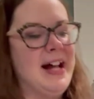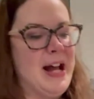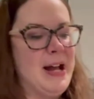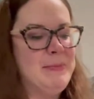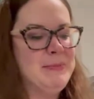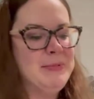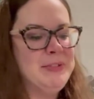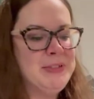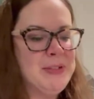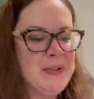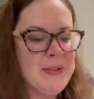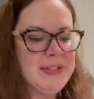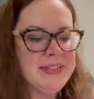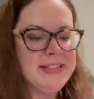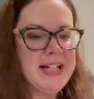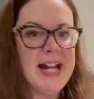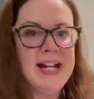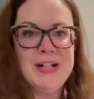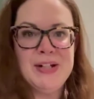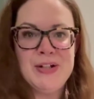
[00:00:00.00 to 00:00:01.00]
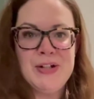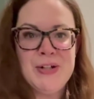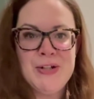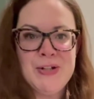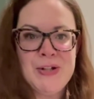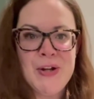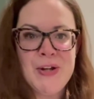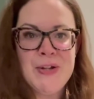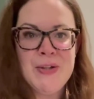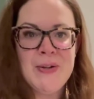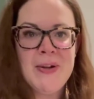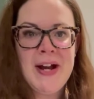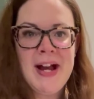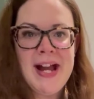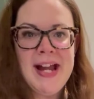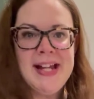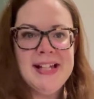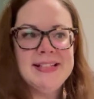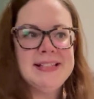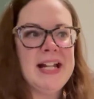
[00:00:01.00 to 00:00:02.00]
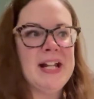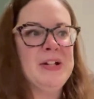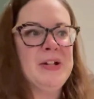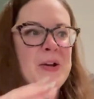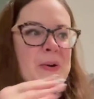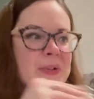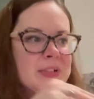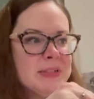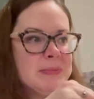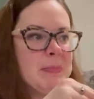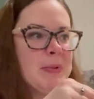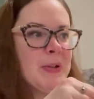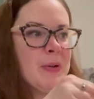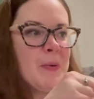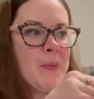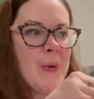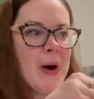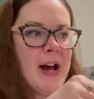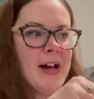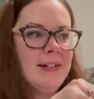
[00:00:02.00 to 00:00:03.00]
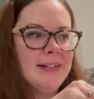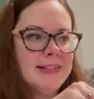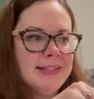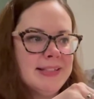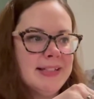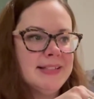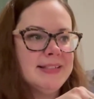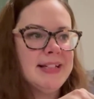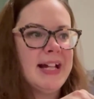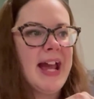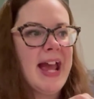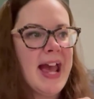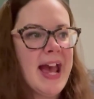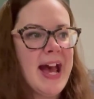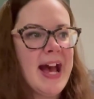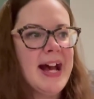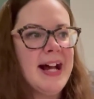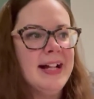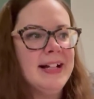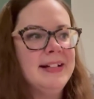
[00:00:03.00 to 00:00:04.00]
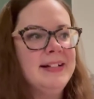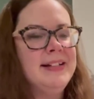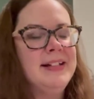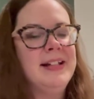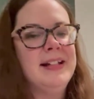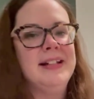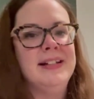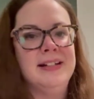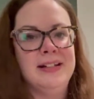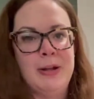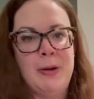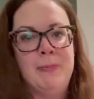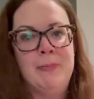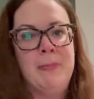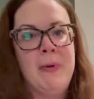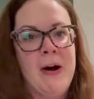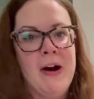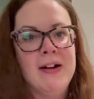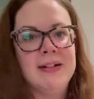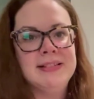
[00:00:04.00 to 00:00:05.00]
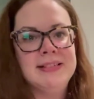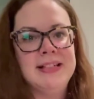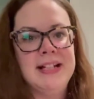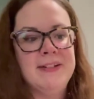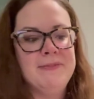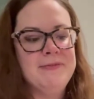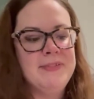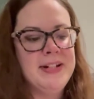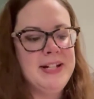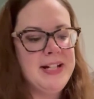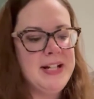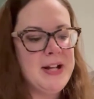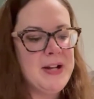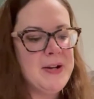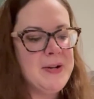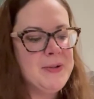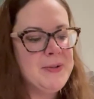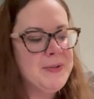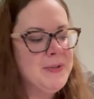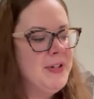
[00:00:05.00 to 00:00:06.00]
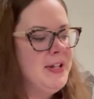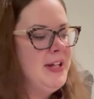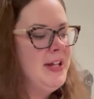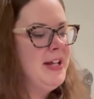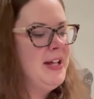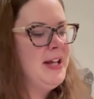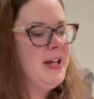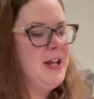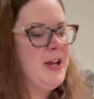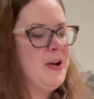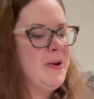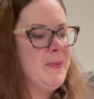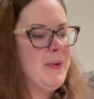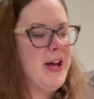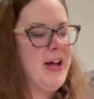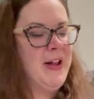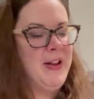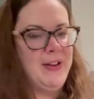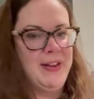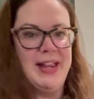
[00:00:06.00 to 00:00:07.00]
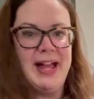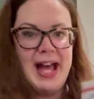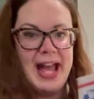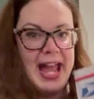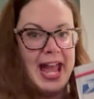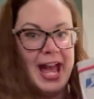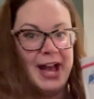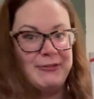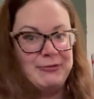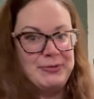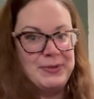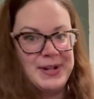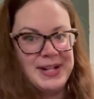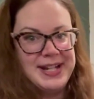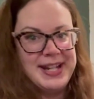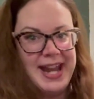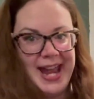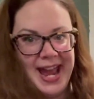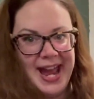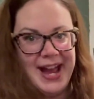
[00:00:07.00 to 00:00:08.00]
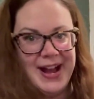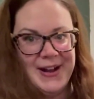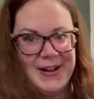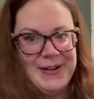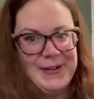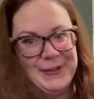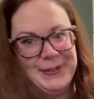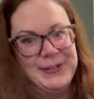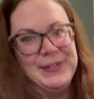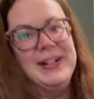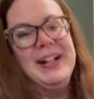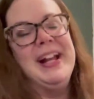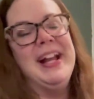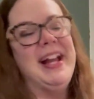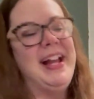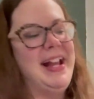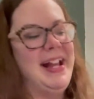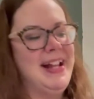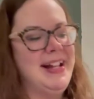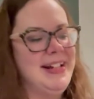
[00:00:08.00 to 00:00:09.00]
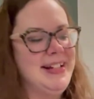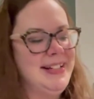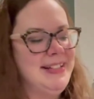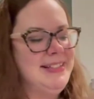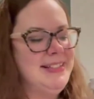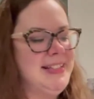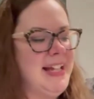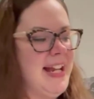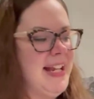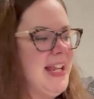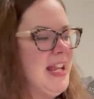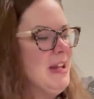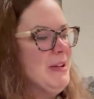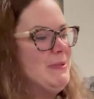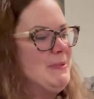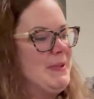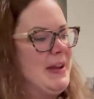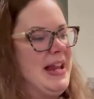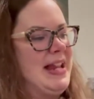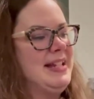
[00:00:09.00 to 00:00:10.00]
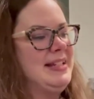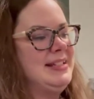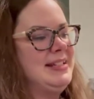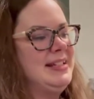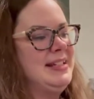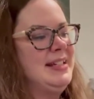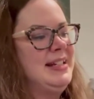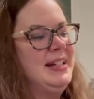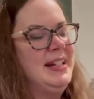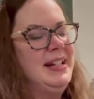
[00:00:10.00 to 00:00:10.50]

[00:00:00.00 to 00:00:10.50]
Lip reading: I'm so excited to show you guys. I know it's been a while since I had an unboxing video. Well, I have one now, and I can't wait